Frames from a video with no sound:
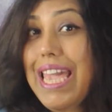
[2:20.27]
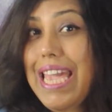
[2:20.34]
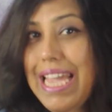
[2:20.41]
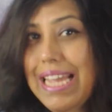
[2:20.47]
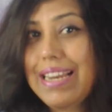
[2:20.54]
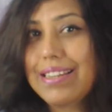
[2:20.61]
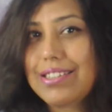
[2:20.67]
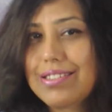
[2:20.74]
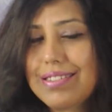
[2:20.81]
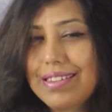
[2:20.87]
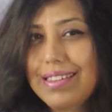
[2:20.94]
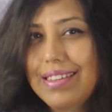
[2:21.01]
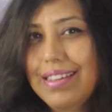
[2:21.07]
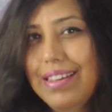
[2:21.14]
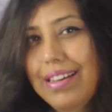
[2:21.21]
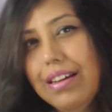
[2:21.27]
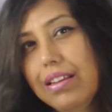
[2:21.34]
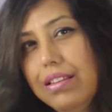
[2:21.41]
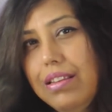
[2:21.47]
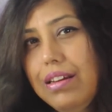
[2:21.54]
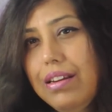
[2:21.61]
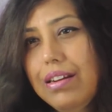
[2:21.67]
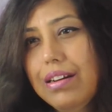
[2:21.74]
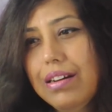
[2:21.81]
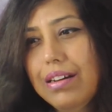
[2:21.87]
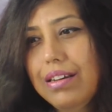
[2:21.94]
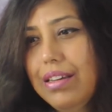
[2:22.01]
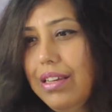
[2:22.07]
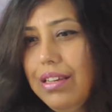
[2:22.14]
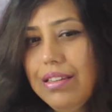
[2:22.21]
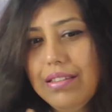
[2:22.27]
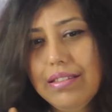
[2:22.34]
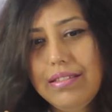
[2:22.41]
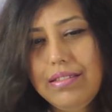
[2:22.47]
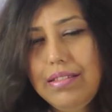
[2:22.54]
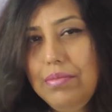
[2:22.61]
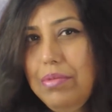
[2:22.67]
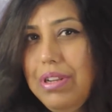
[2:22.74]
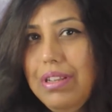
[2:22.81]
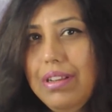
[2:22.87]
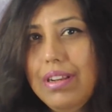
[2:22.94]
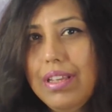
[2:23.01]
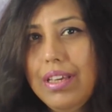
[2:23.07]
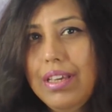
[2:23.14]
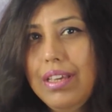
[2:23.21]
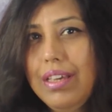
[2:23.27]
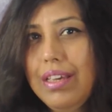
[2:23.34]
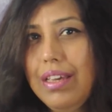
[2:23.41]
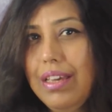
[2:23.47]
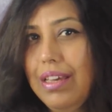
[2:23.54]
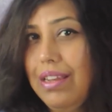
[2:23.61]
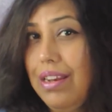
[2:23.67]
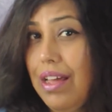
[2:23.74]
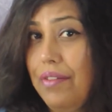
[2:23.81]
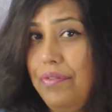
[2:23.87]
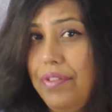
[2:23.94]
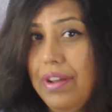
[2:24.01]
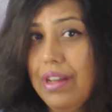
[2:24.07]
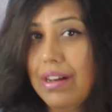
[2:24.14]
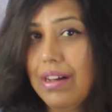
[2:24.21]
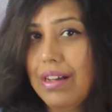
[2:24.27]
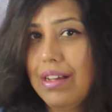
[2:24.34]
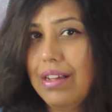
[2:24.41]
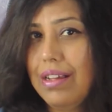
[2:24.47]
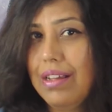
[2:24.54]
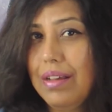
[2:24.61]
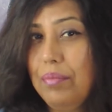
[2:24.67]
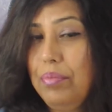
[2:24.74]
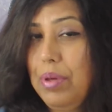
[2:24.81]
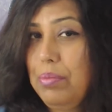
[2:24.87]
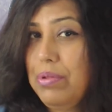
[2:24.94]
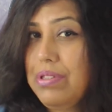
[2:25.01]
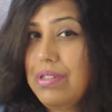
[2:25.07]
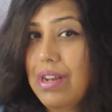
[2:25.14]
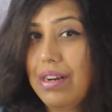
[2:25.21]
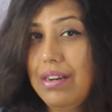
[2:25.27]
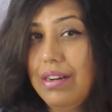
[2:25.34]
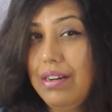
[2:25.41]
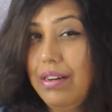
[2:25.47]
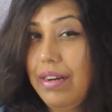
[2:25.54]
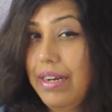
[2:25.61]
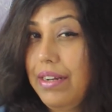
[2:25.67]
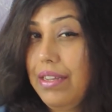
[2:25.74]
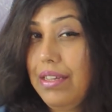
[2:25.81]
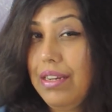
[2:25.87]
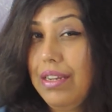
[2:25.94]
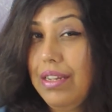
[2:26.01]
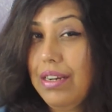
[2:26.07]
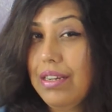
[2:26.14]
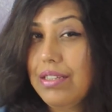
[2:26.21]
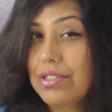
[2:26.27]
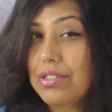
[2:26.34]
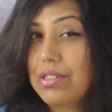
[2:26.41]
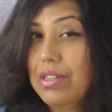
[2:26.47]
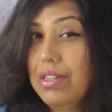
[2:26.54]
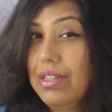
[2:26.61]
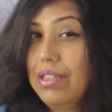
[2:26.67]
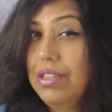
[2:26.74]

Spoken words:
English. Similarly, in Africa, people started writing in English.